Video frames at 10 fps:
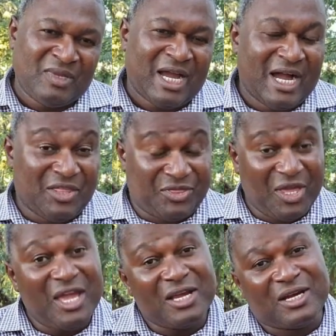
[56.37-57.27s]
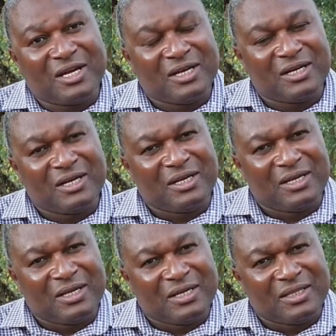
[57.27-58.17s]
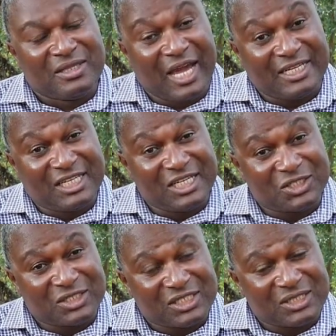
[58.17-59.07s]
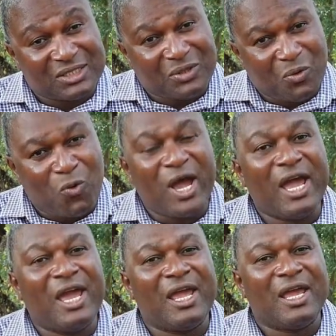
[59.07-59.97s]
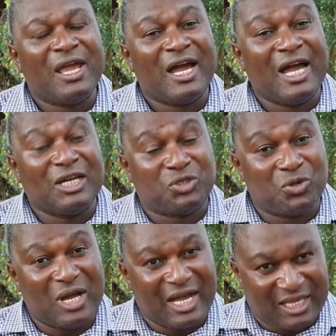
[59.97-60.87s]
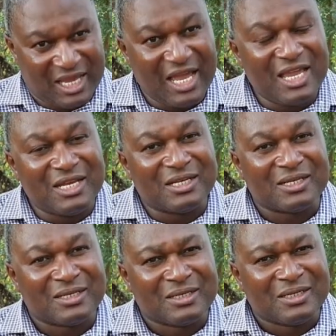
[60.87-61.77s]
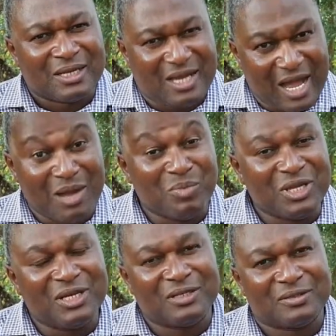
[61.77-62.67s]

I think that is where I should again come in.